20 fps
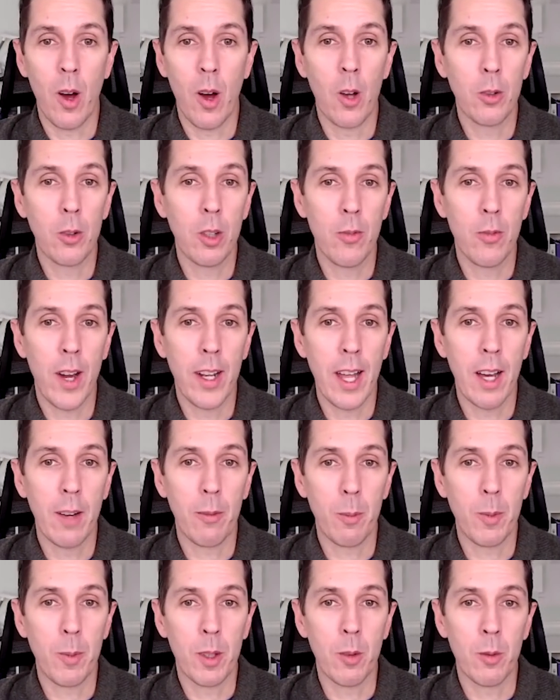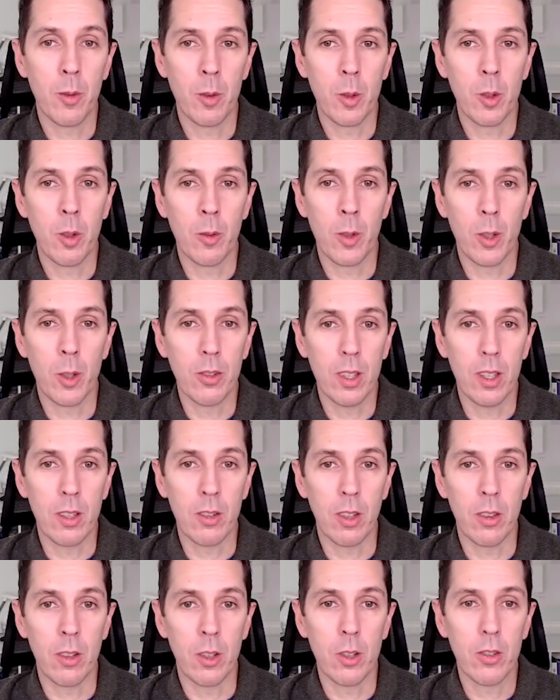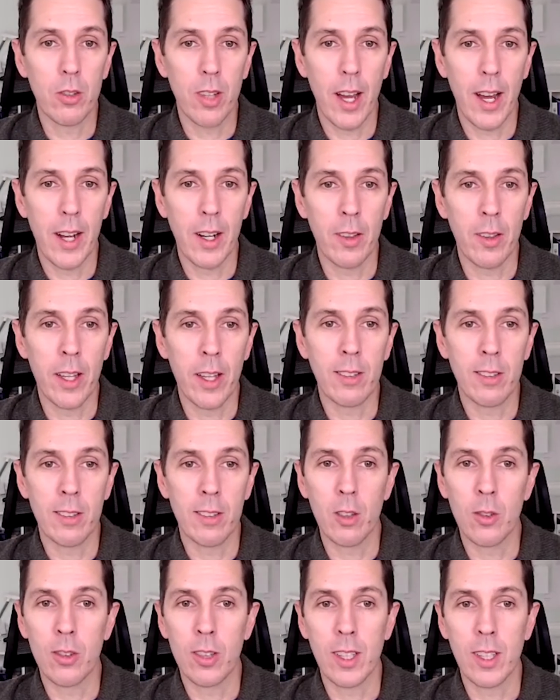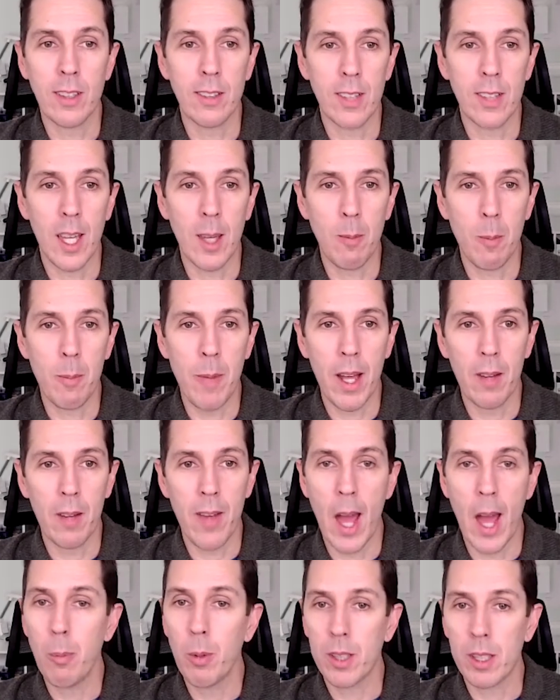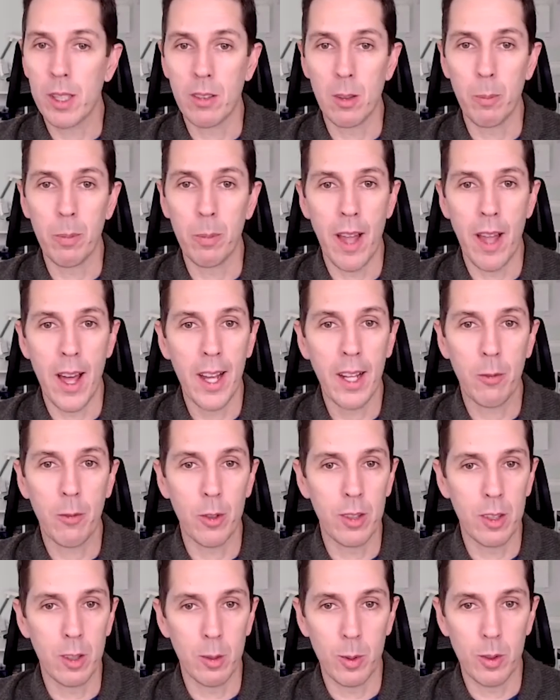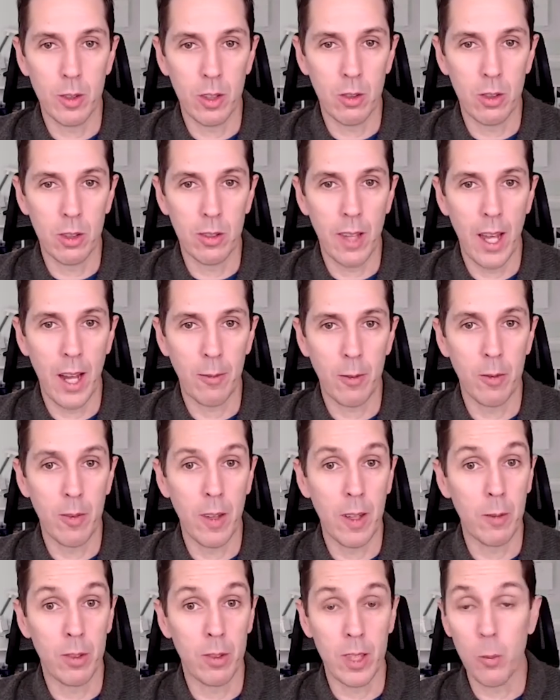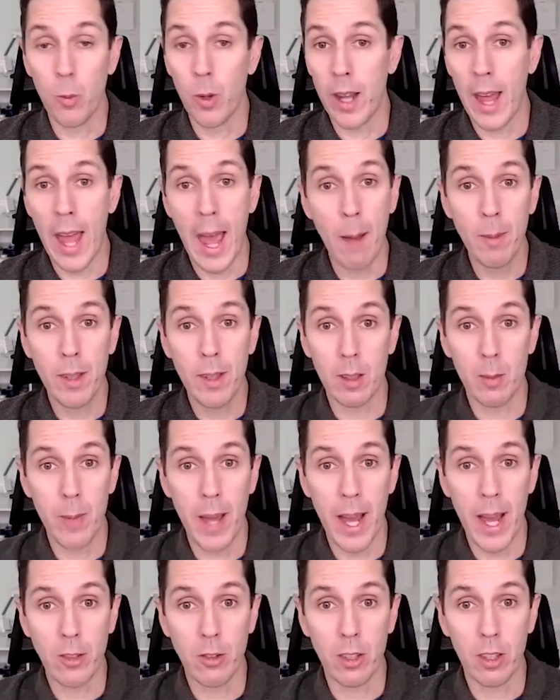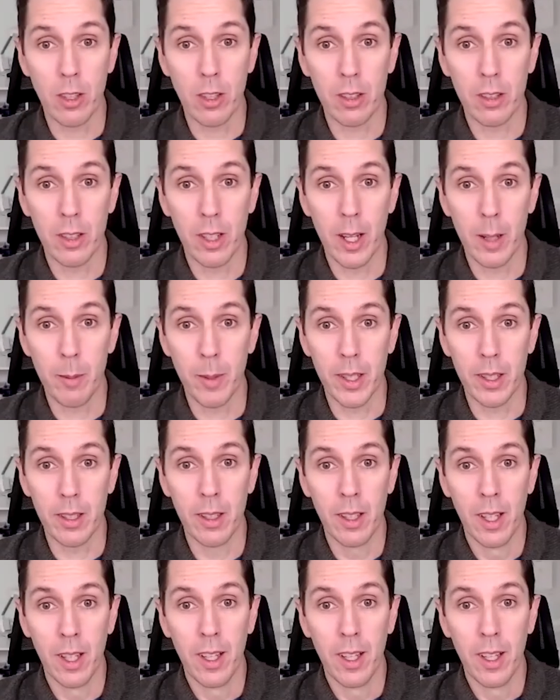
also find out from the universities on their side, are they still seeing the same amount of applicants applying for these positions after they've seen what happened this past year? I mean,